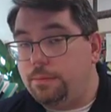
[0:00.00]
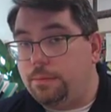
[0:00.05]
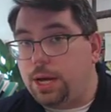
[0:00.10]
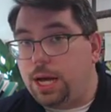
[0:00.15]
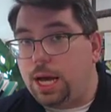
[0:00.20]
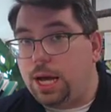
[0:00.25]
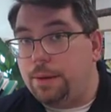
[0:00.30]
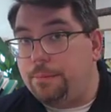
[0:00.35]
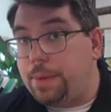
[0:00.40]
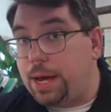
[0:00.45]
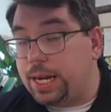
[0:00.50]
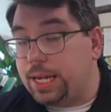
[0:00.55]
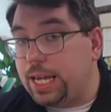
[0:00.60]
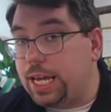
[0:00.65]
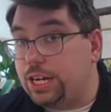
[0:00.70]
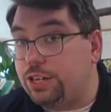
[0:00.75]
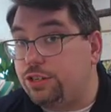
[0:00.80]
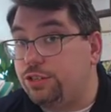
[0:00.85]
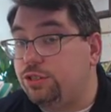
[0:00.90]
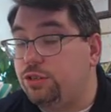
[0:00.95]

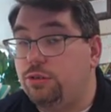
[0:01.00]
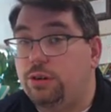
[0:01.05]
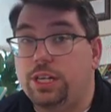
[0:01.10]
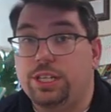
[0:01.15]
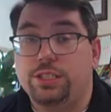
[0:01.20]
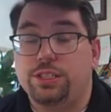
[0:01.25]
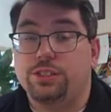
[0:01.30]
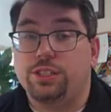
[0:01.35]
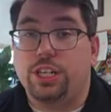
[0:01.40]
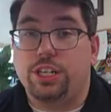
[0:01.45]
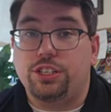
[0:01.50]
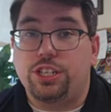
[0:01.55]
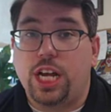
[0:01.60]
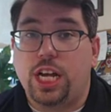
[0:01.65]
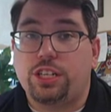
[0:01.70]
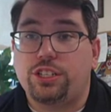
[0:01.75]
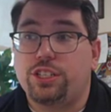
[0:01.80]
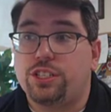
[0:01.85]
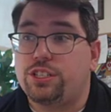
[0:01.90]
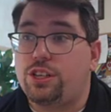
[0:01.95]
medications or insulin
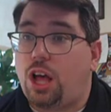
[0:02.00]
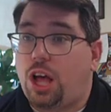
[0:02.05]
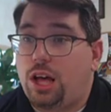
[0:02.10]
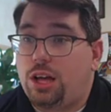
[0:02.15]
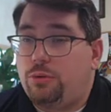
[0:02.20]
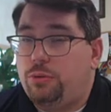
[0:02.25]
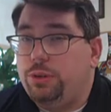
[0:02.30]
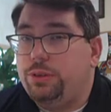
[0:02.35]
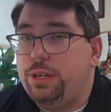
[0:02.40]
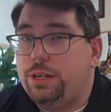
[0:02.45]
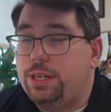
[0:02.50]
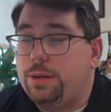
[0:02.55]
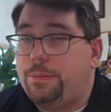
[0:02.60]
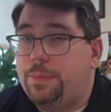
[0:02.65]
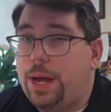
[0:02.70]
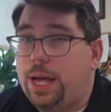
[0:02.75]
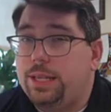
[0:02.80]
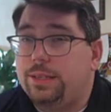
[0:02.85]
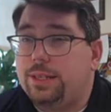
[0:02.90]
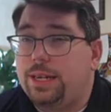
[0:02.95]
injections really
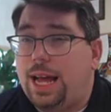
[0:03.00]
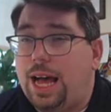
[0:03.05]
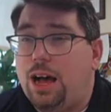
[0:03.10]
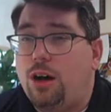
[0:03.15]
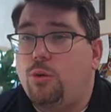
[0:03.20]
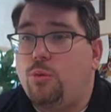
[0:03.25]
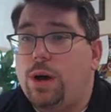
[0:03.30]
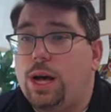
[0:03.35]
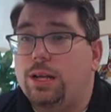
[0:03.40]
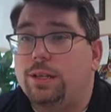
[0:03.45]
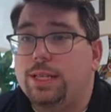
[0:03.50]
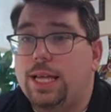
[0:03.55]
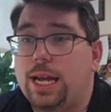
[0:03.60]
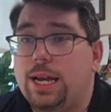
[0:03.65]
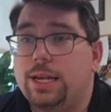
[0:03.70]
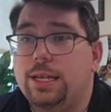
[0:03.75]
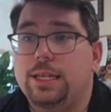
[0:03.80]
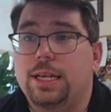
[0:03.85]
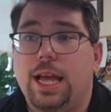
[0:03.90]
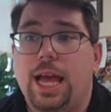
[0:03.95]
depends on how well
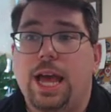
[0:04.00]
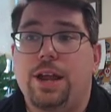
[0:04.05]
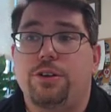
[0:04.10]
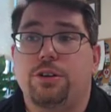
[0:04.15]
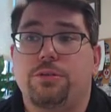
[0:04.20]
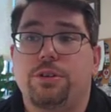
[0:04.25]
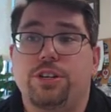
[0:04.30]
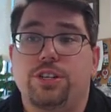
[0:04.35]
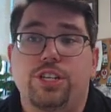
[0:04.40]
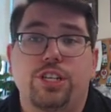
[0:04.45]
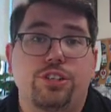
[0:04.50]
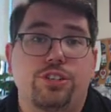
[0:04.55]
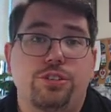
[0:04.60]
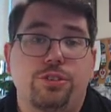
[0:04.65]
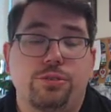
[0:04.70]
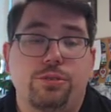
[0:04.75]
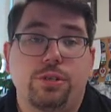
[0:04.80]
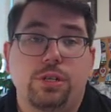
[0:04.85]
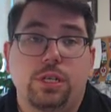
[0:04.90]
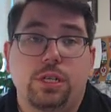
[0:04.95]
that endocrine
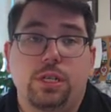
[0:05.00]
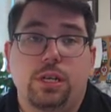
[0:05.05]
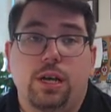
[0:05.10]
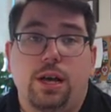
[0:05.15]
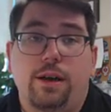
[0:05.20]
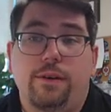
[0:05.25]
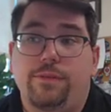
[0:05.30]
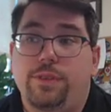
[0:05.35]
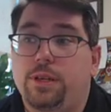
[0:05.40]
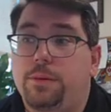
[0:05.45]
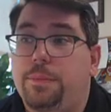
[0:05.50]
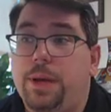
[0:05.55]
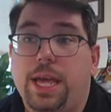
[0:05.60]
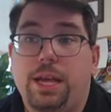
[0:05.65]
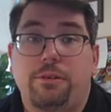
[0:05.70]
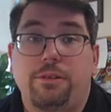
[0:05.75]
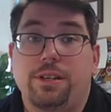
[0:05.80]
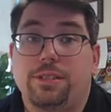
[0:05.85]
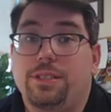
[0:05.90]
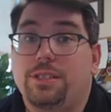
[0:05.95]
tissue of the
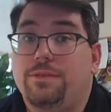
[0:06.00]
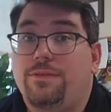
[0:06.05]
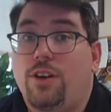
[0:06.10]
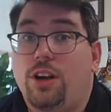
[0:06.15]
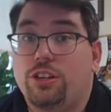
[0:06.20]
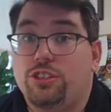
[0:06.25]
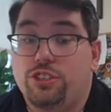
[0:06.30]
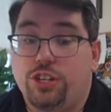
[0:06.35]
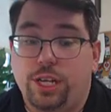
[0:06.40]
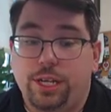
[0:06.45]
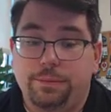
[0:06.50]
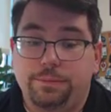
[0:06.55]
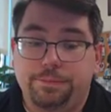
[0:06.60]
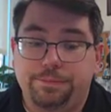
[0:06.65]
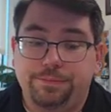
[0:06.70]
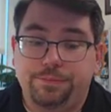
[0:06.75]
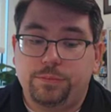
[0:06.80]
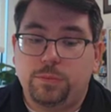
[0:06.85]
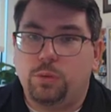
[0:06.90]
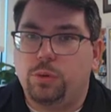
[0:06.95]
pancreas is functioning.
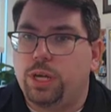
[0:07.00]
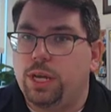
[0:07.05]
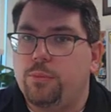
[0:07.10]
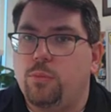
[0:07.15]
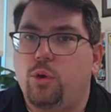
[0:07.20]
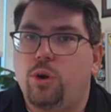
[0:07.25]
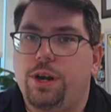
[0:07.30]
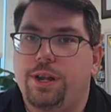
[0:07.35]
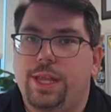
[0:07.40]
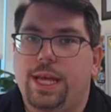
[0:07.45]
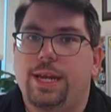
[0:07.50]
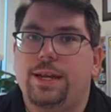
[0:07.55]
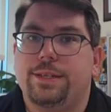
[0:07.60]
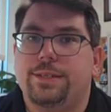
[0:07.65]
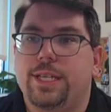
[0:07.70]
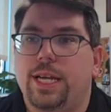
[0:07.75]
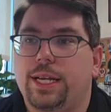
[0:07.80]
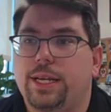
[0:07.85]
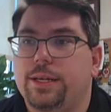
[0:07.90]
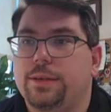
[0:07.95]
We'll get more into that in a
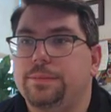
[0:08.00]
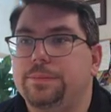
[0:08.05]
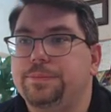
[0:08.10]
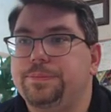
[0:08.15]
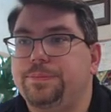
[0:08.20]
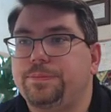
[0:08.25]
second.